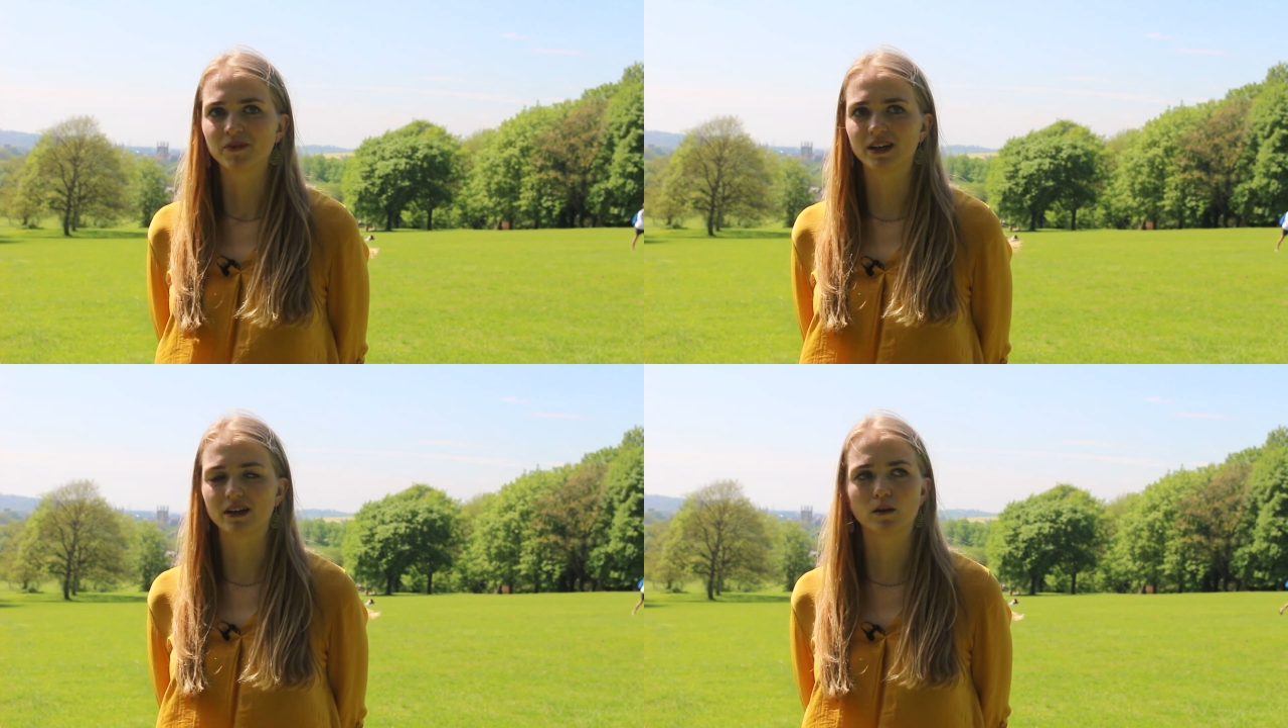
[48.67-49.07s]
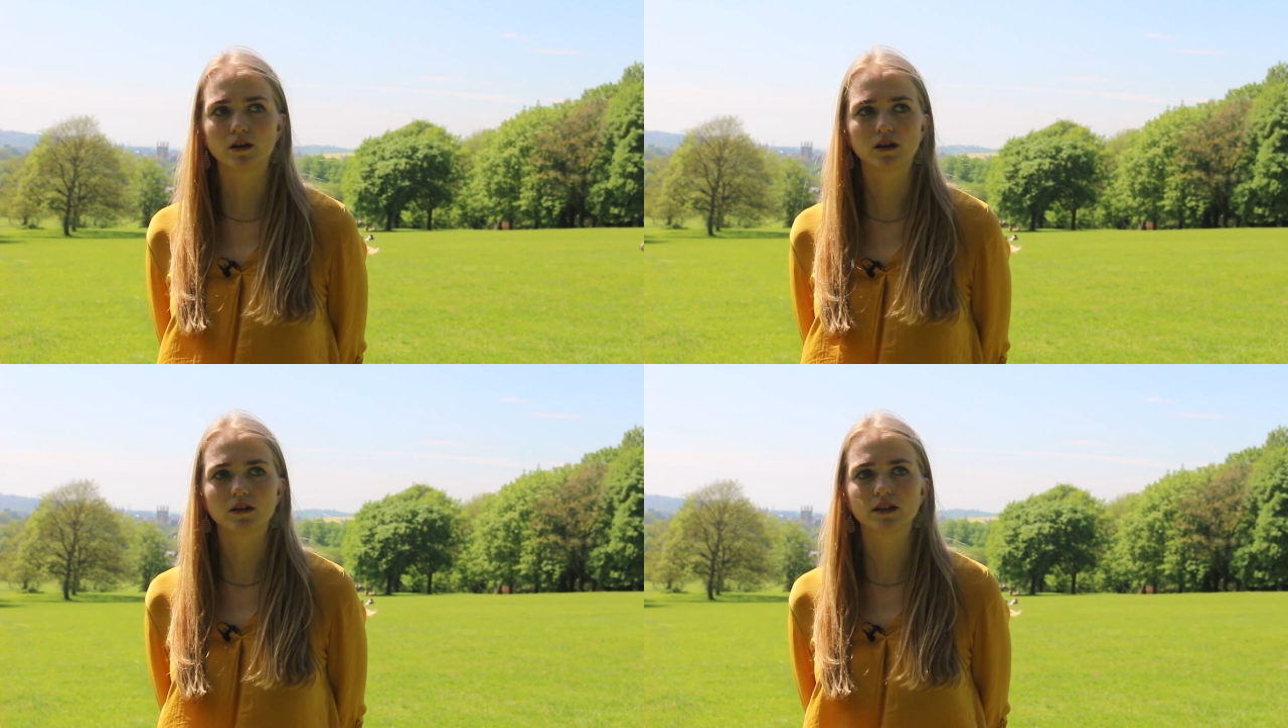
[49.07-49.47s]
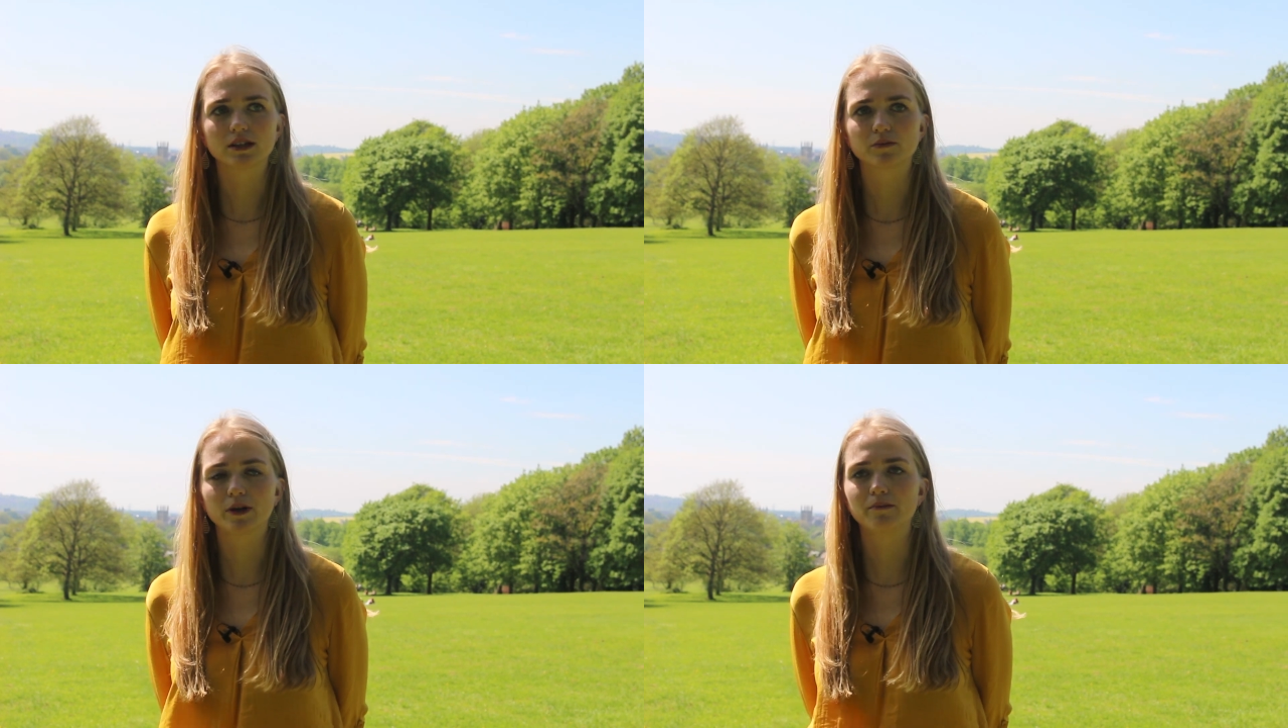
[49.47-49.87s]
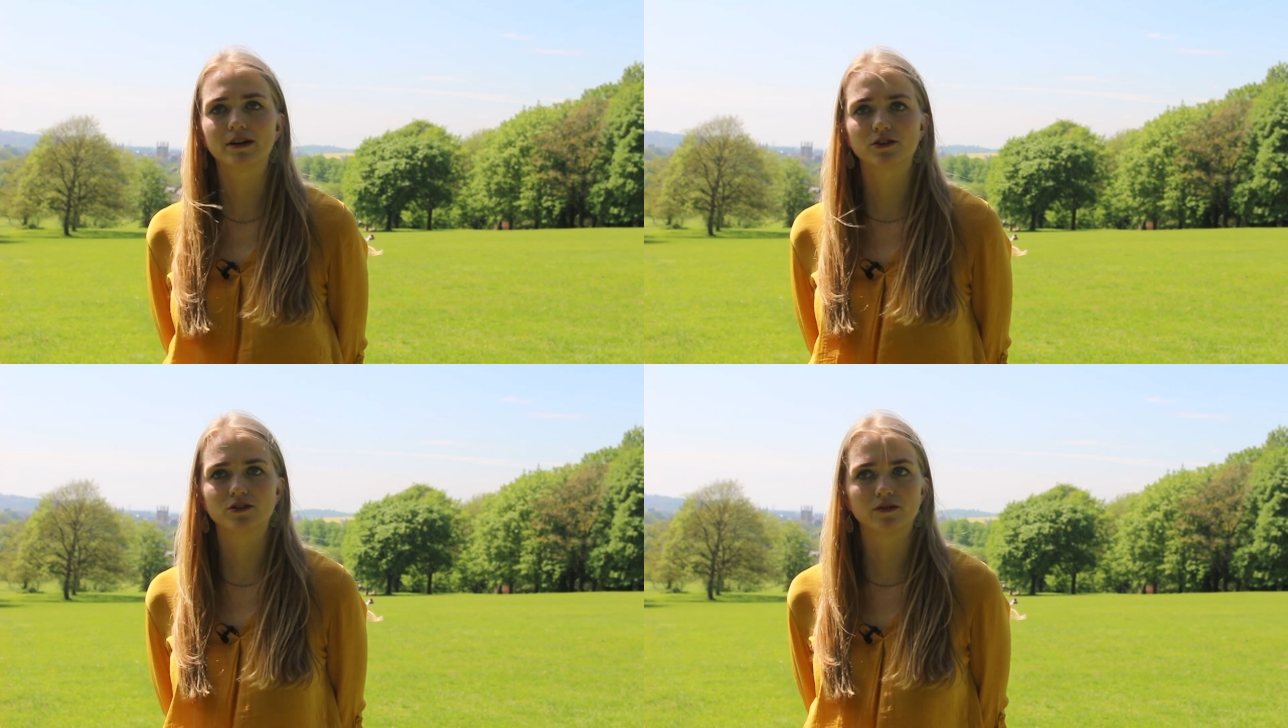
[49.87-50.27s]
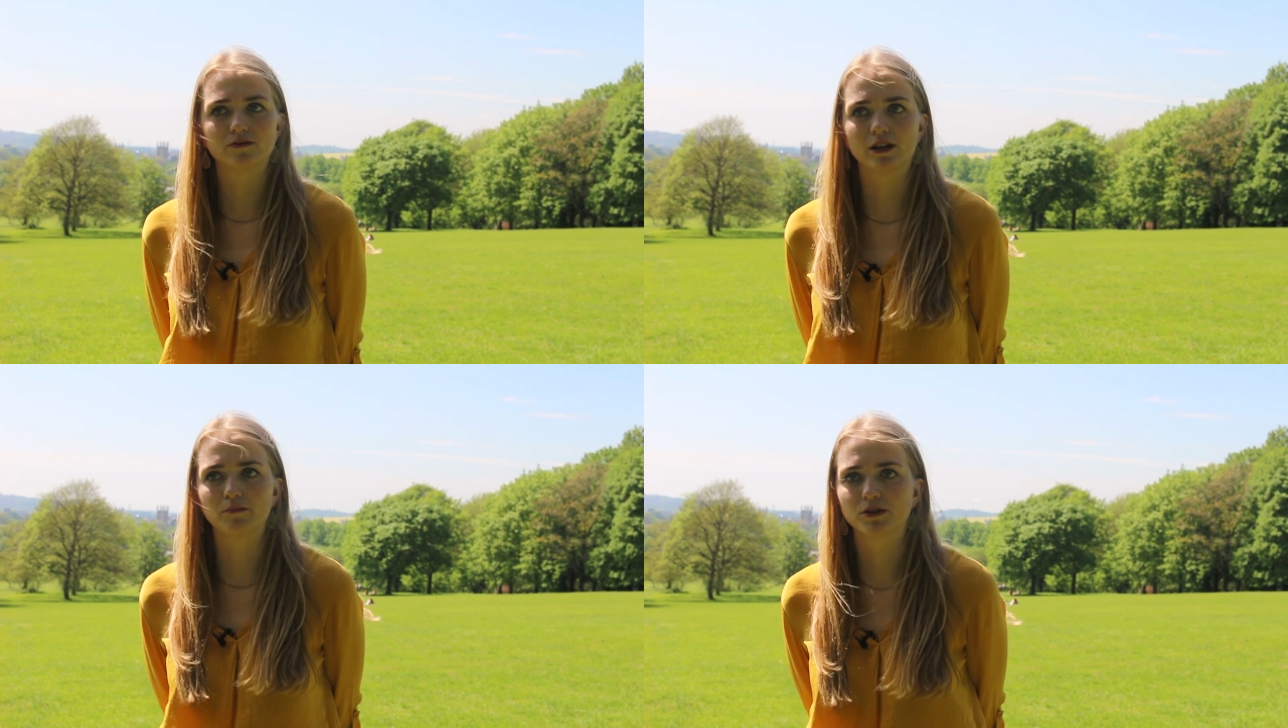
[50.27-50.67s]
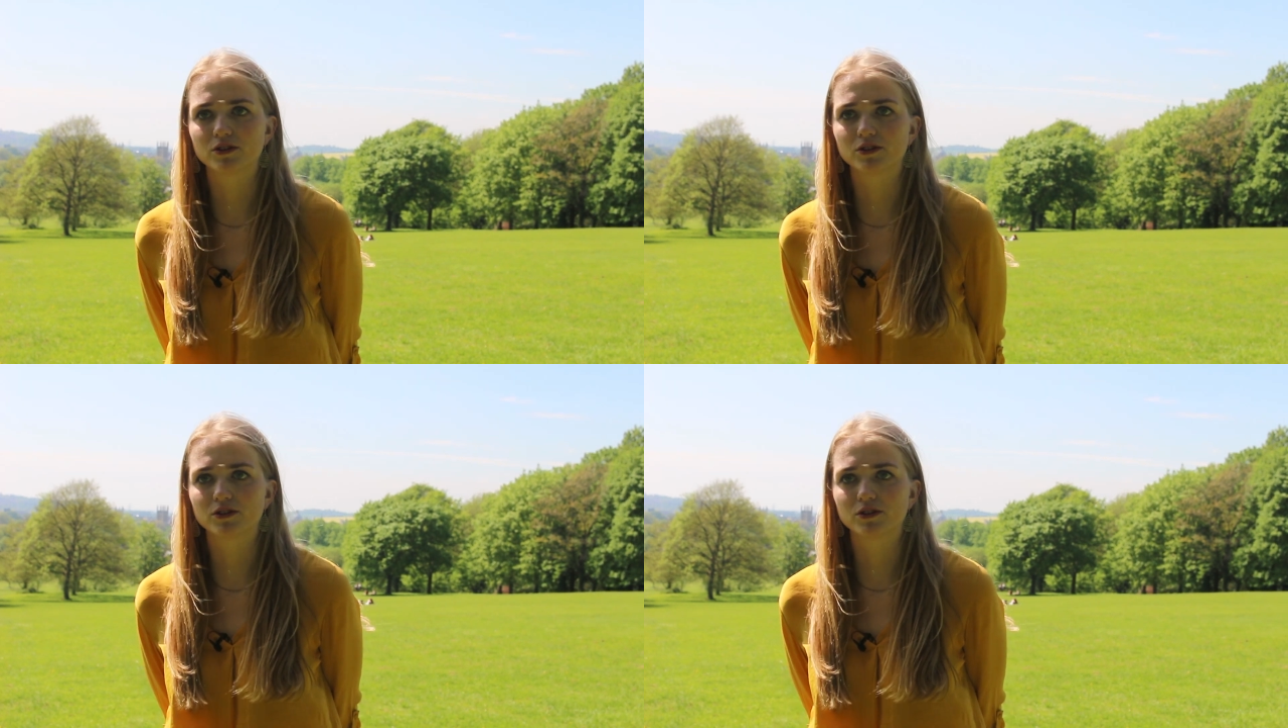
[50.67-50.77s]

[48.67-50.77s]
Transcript: and I think that's way better to develop